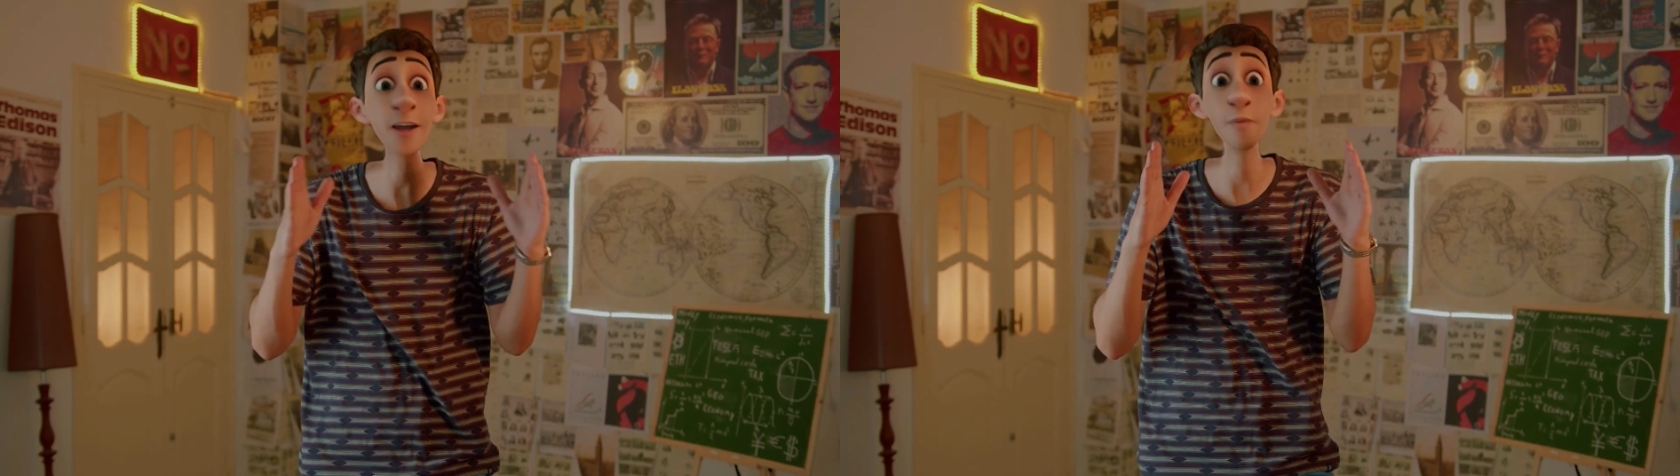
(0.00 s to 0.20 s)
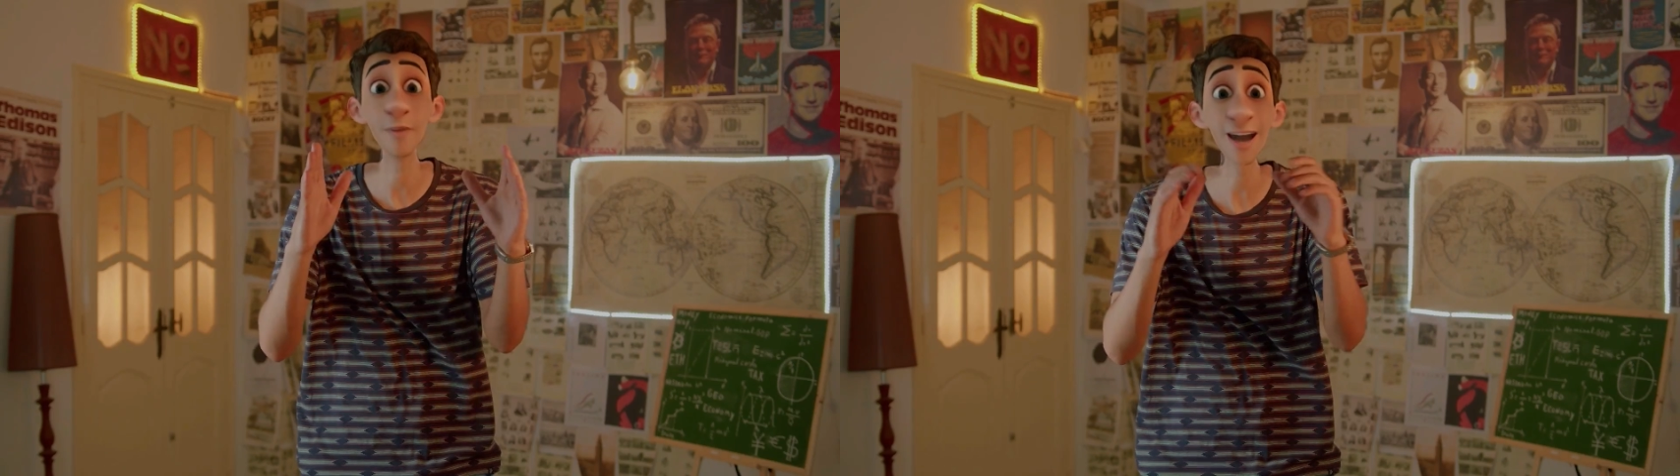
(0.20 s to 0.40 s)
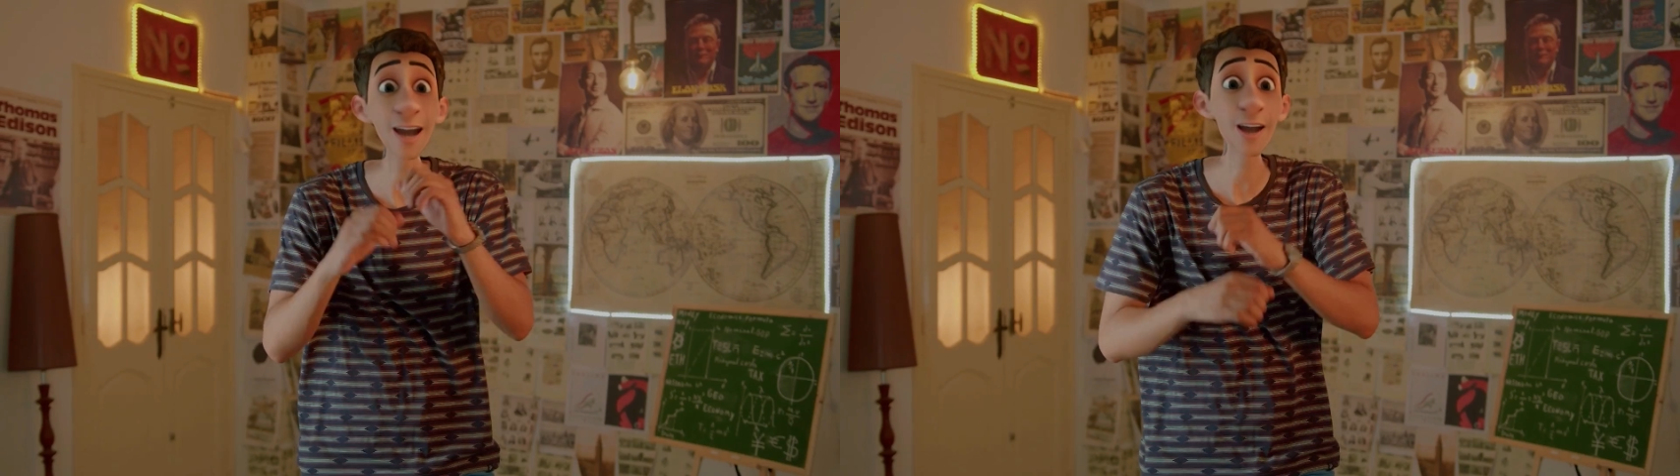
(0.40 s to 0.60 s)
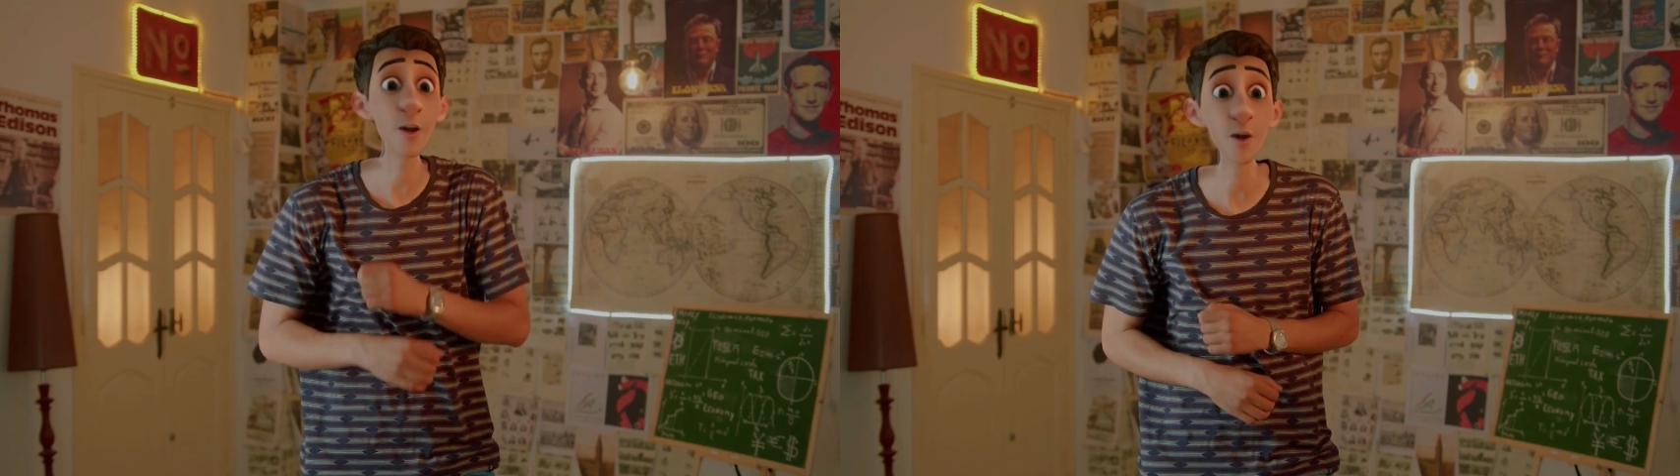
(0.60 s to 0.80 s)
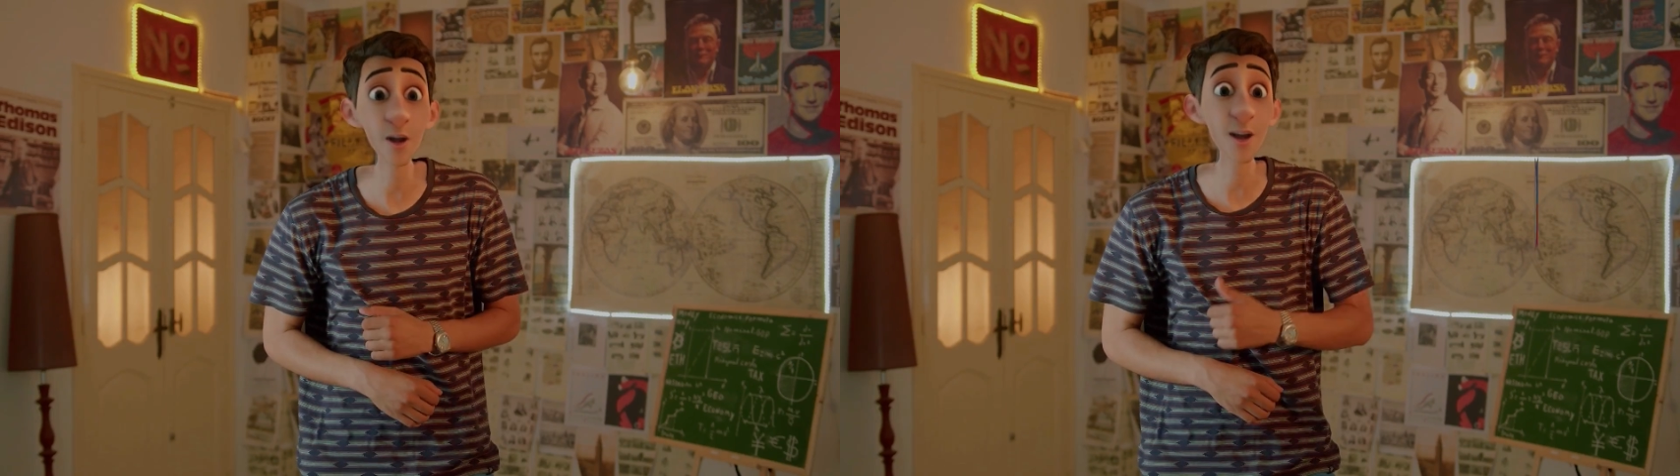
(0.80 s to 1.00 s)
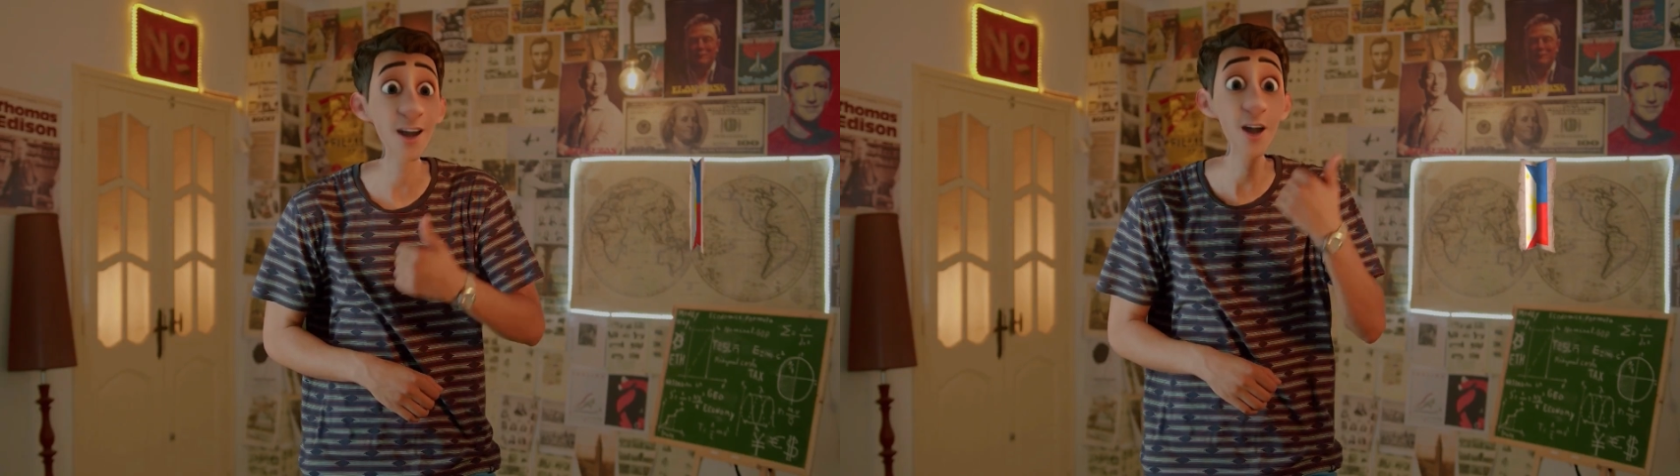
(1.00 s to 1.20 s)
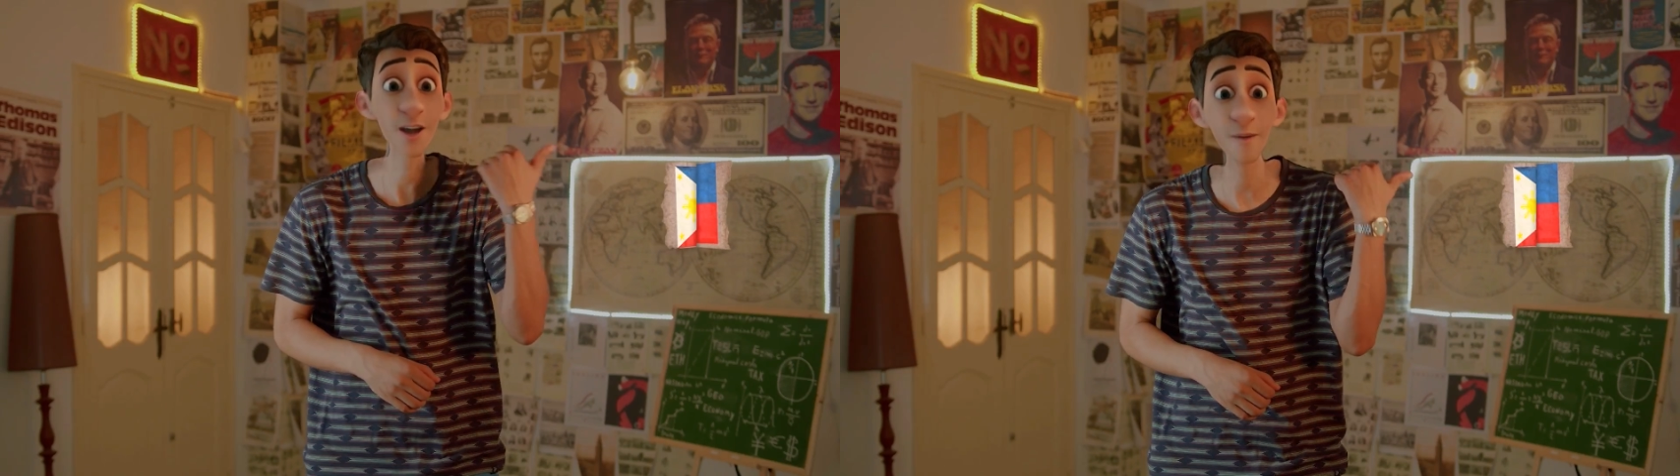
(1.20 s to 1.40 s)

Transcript: in competing countries such as the